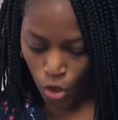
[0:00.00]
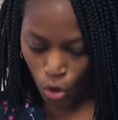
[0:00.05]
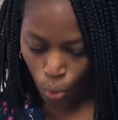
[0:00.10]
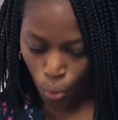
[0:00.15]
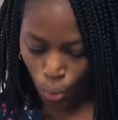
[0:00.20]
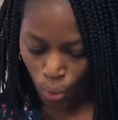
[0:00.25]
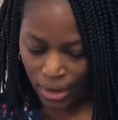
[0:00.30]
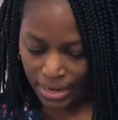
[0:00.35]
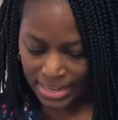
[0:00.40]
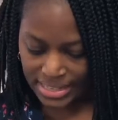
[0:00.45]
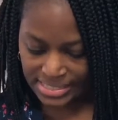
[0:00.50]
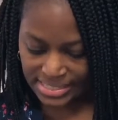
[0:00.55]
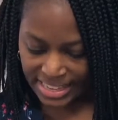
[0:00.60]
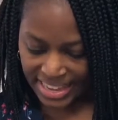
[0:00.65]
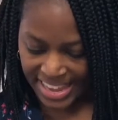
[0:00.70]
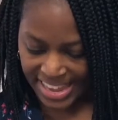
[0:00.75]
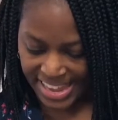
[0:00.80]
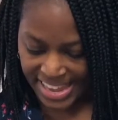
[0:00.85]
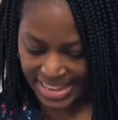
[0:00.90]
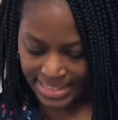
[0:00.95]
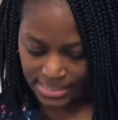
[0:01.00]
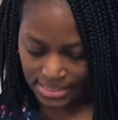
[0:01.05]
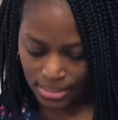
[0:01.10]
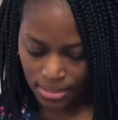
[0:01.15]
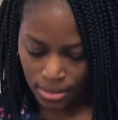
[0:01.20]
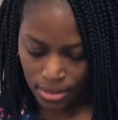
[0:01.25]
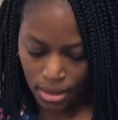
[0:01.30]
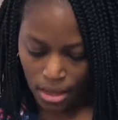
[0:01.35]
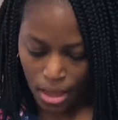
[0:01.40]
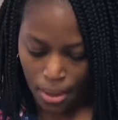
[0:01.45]
What is
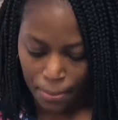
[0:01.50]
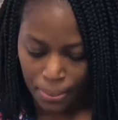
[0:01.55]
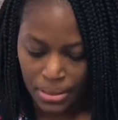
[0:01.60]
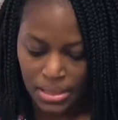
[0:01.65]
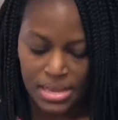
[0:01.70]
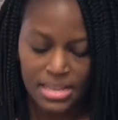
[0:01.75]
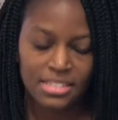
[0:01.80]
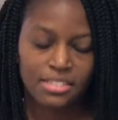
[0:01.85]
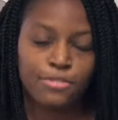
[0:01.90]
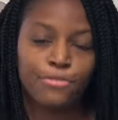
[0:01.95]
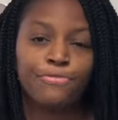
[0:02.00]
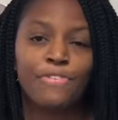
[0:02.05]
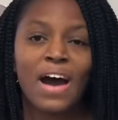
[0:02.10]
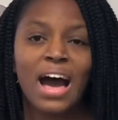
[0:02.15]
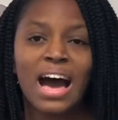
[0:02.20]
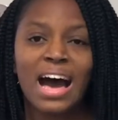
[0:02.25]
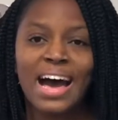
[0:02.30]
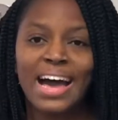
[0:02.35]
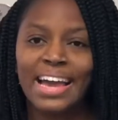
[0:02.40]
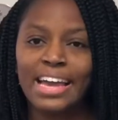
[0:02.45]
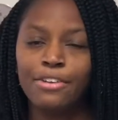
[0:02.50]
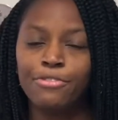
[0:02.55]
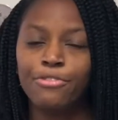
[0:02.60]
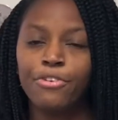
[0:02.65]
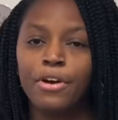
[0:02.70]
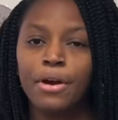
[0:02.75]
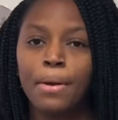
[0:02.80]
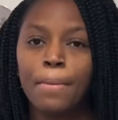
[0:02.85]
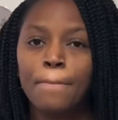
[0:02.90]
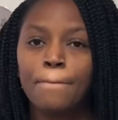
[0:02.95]
8 plus
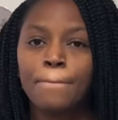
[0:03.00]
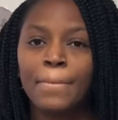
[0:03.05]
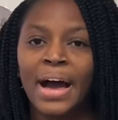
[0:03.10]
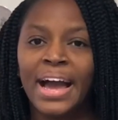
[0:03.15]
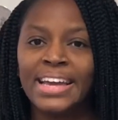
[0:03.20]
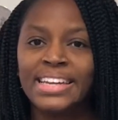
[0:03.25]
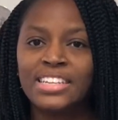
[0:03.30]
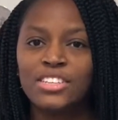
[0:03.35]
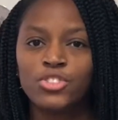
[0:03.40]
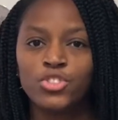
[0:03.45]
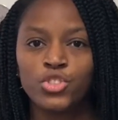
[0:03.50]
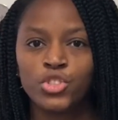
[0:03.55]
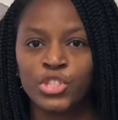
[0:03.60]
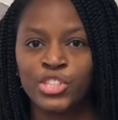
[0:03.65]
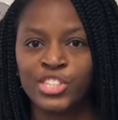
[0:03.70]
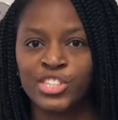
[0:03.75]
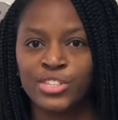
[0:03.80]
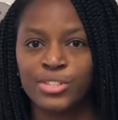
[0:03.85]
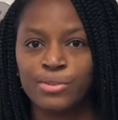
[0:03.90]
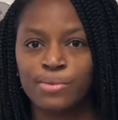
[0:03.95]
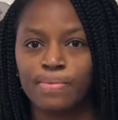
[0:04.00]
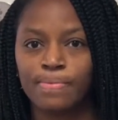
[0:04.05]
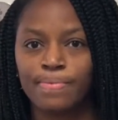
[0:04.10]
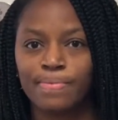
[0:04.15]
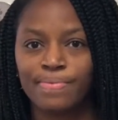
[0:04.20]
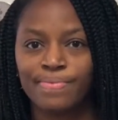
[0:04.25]
5 minus 2?